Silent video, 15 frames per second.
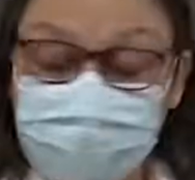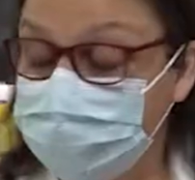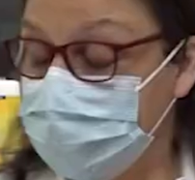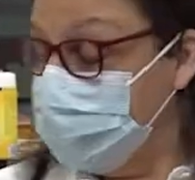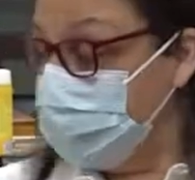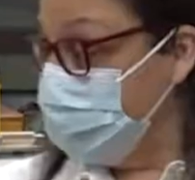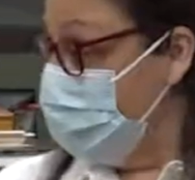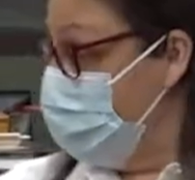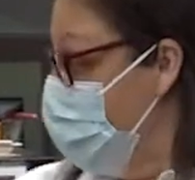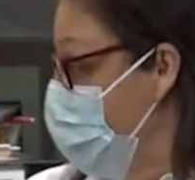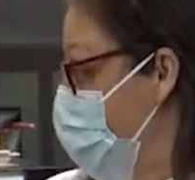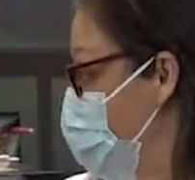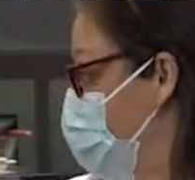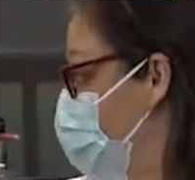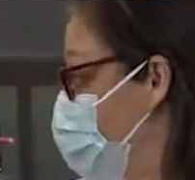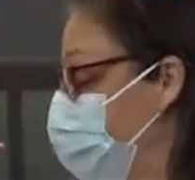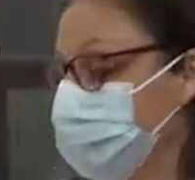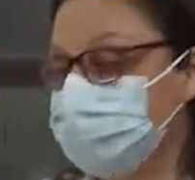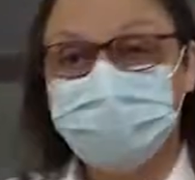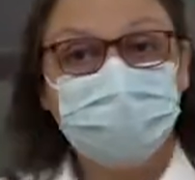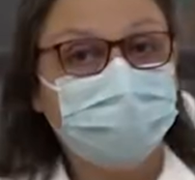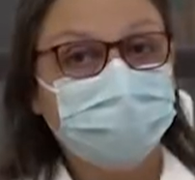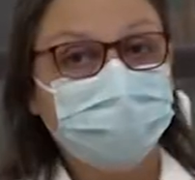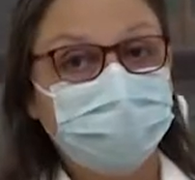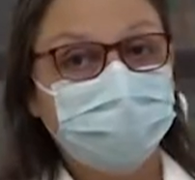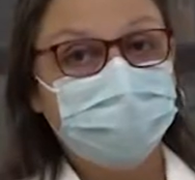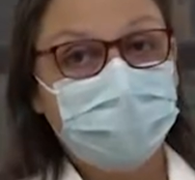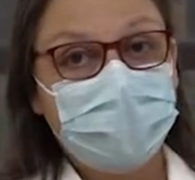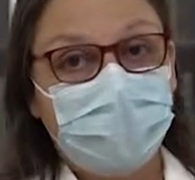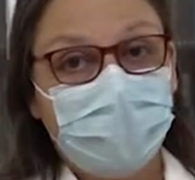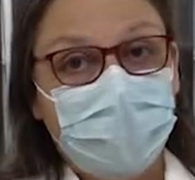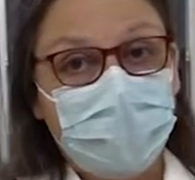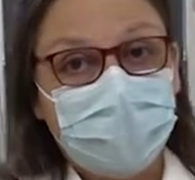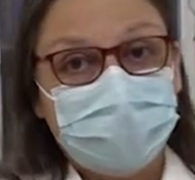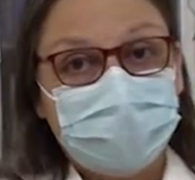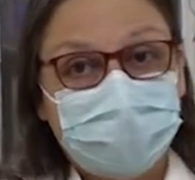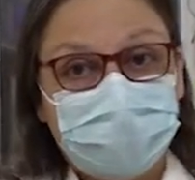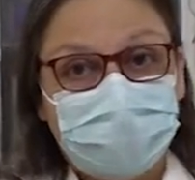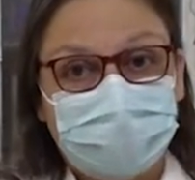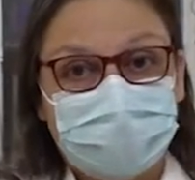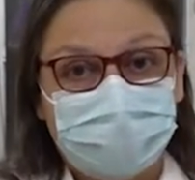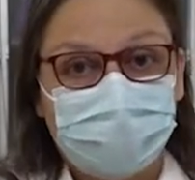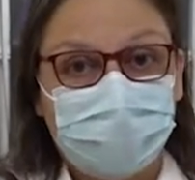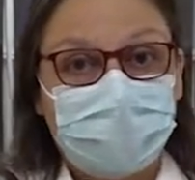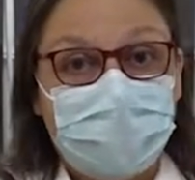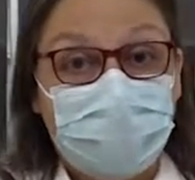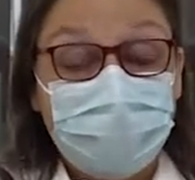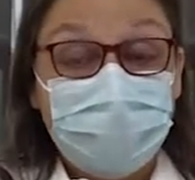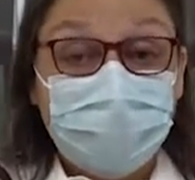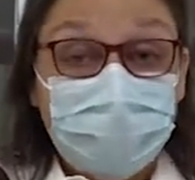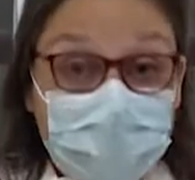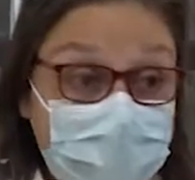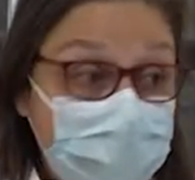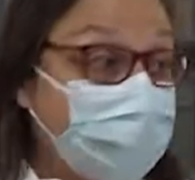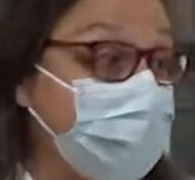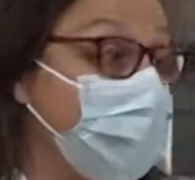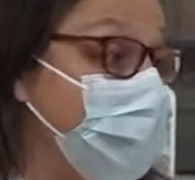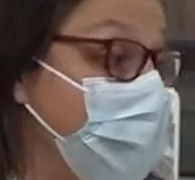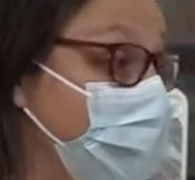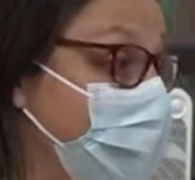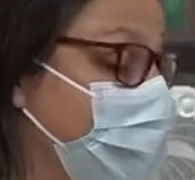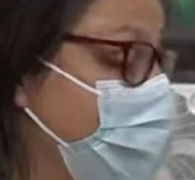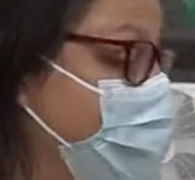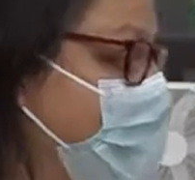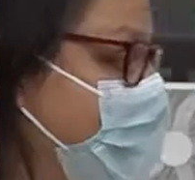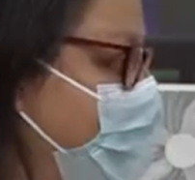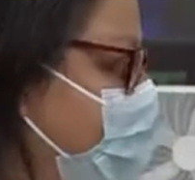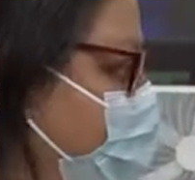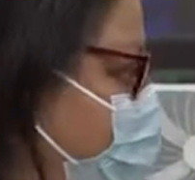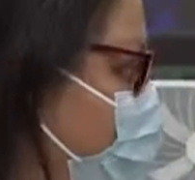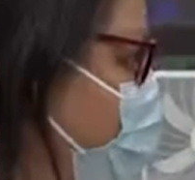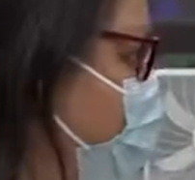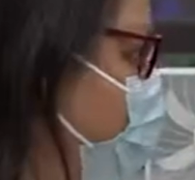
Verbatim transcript: Misawa, Miigwech. That's we're going to have an amazing year in grade